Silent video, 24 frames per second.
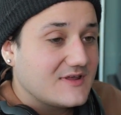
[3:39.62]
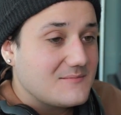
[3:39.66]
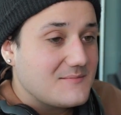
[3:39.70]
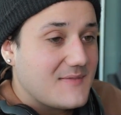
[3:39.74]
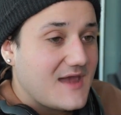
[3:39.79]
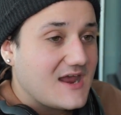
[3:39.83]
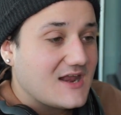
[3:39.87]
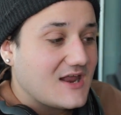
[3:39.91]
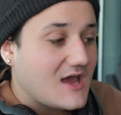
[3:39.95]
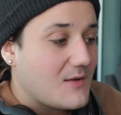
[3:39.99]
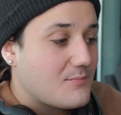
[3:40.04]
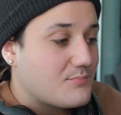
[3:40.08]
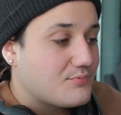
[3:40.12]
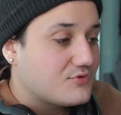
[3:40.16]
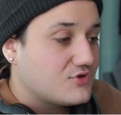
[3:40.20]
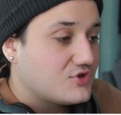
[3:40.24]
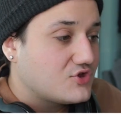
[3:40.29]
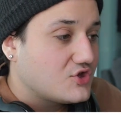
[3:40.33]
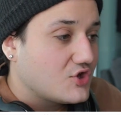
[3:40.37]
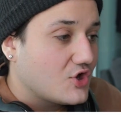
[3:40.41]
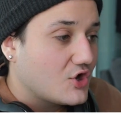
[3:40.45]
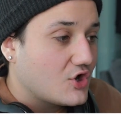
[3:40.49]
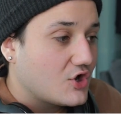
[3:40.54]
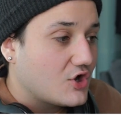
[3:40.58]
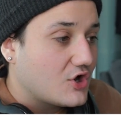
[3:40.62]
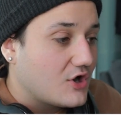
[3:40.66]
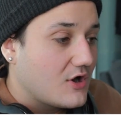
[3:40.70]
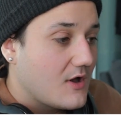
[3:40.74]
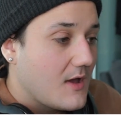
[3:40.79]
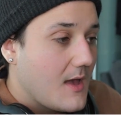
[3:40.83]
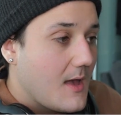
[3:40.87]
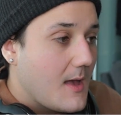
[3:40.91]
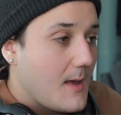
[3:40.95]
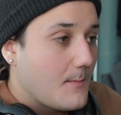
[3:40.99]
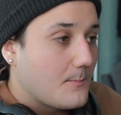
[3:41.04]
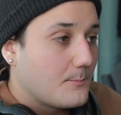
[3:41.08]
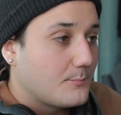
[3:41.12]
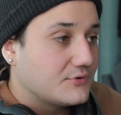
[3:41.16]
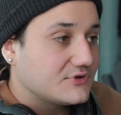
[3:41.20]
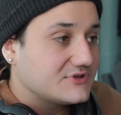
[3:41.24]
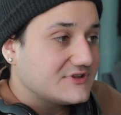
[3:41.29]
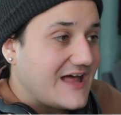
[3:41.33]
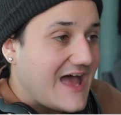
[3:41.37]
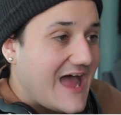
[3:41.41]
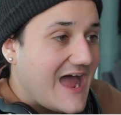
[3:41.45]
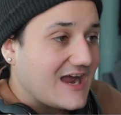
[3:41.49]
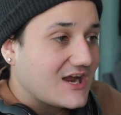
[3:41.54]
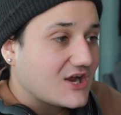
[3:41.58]
made a pure
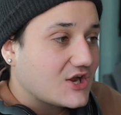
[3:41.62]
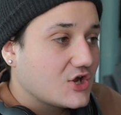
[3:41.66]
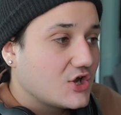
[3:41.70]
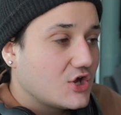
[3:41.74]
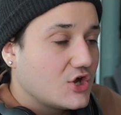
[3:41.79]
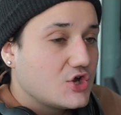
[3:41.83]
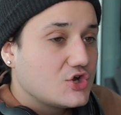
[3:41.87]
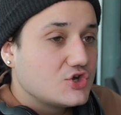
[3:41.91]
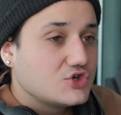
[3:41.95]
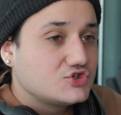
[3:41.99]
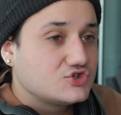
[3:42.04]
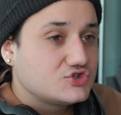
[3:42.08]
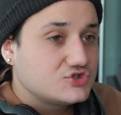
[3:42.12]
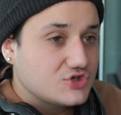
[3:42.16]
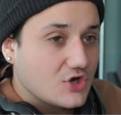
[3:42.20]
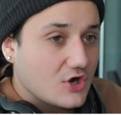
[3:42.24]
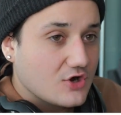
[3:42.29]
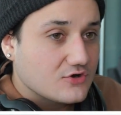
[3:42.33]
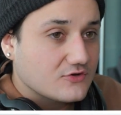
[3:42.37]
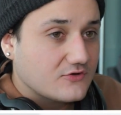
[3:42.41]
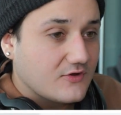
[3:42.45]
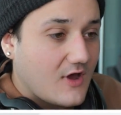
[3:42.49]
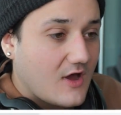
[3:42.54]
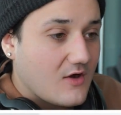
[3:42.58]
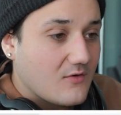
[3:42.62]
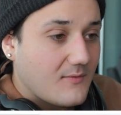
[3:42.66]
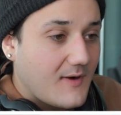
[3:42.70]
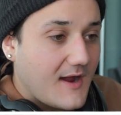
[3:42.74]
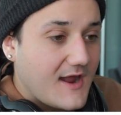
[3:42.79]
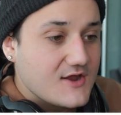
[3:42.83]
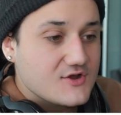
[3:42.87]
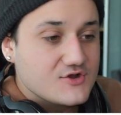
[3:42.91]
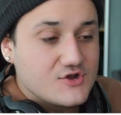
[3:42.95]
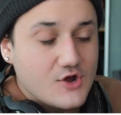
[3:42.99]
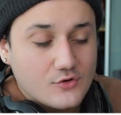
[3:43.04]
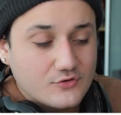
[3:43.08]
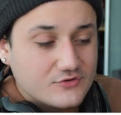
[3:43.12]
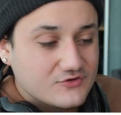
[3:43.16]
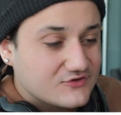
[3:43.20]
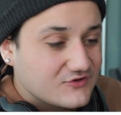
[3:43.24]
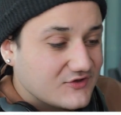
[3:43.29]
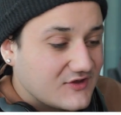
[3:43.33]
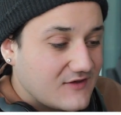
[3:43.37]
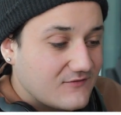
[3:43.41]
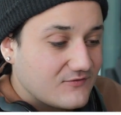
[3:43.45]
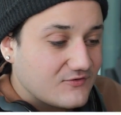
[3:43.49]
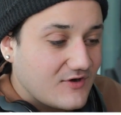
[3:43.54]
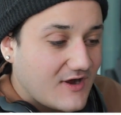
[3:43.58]
black shirt. All right, no
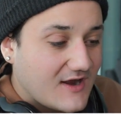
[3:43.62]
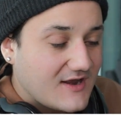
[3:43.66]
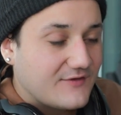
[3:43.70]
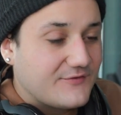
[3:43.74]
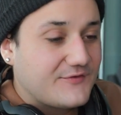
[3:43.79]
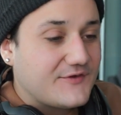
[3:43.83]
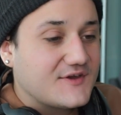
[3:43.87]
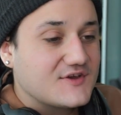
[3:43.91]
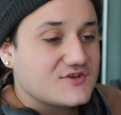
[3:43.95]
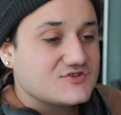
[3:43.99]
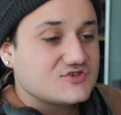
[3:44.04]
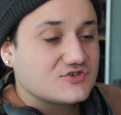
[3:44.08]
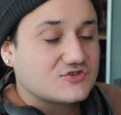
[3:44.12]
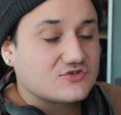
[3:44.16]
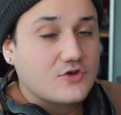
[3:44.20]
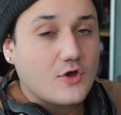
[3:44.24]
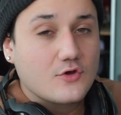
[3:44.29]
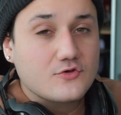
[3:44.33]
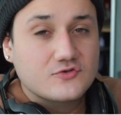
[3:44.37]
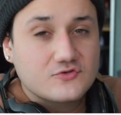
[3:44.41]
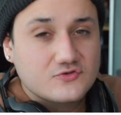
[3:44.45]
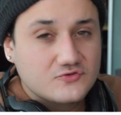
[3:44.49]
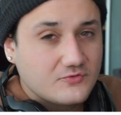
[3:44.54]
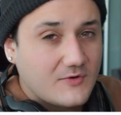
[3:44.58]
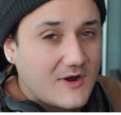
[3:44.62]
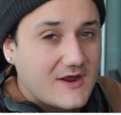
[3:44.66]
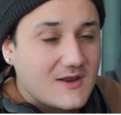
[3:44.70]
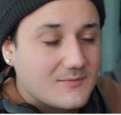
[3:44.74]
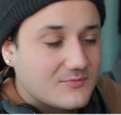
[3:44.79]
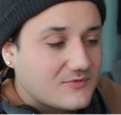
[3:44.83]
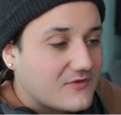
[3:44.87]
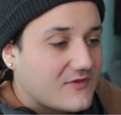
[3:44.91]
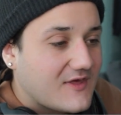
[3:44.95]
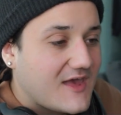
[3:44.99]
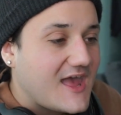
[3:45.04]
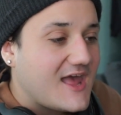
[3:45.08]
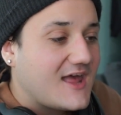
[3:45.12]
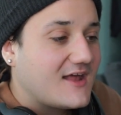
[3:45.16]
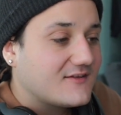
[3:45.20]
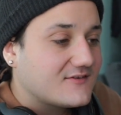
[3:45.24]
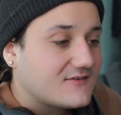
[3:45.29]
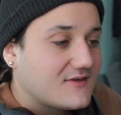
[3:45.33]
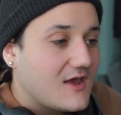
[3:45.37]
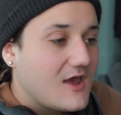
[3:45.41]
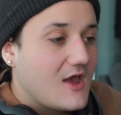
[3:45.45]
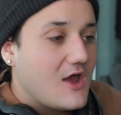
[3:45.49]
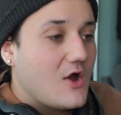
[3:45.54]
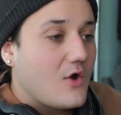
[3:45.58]
sleeves or anything. It just goes straight up to the
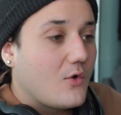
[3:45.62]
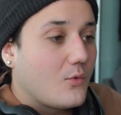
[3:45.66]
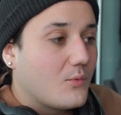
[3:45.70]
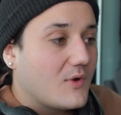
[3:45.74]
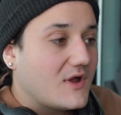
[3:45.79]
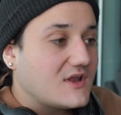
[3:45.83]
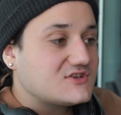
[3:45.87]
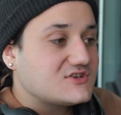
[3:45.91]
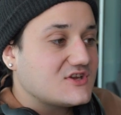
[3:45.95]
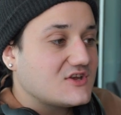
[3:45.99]
hands, which